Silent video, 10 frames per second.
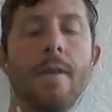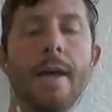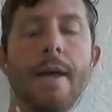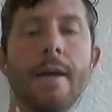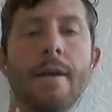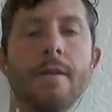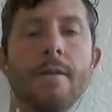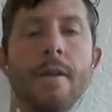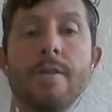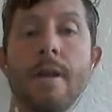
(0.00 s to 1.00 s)
they
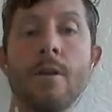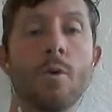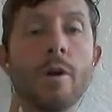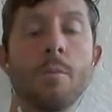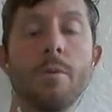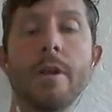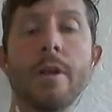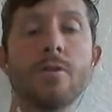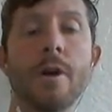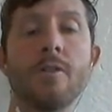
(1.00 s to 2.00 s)
say that we're
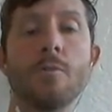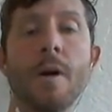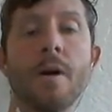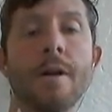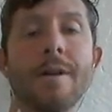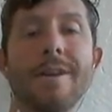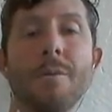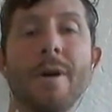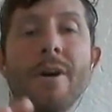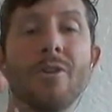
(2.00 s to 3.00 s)
completely transparent
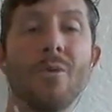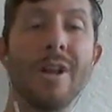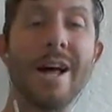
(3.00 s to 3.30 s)
compared to a